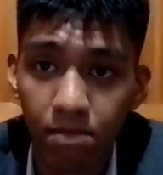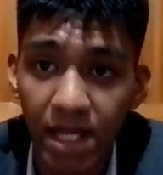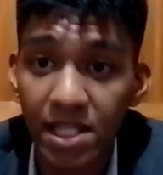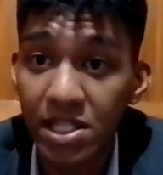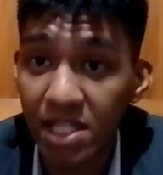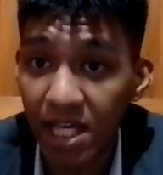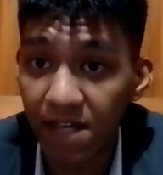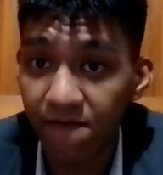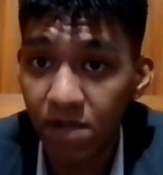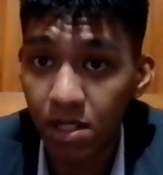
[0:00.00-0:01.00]

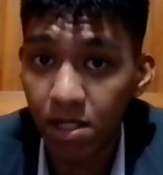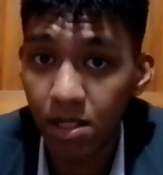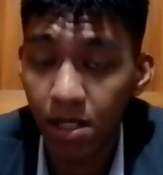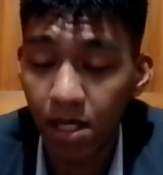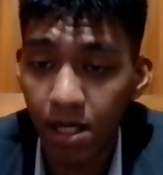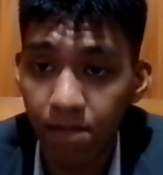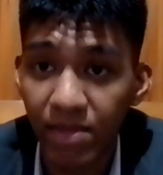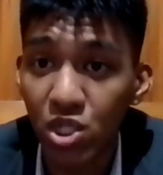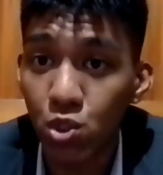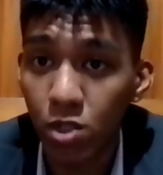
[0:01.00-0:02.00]
enslaved and
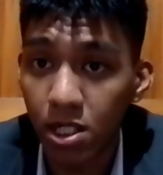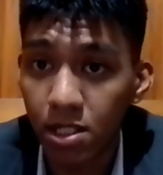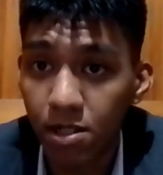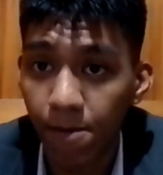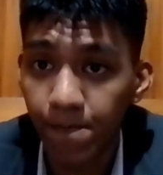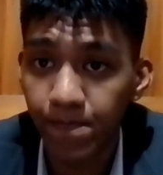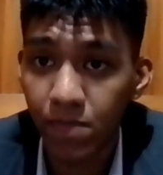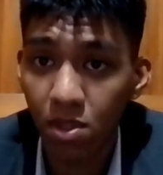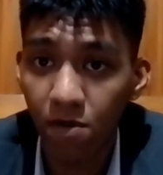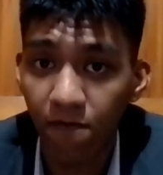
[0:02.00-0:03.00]
mistreated
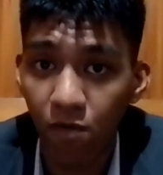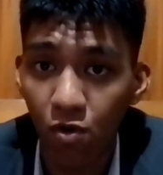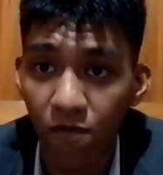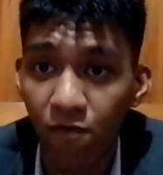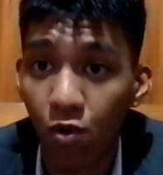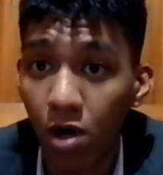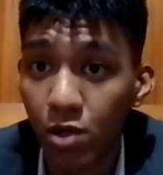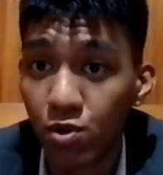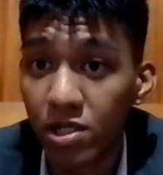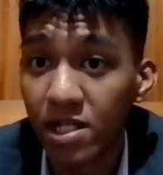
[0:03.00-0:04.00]
for
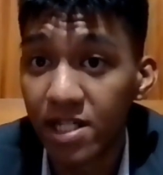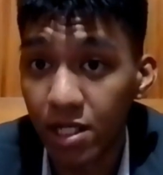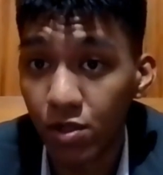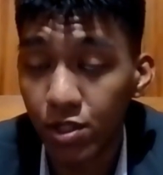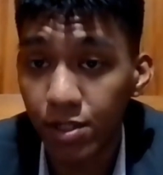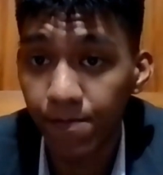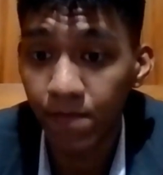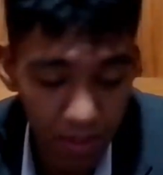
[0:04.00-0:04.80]
400 years.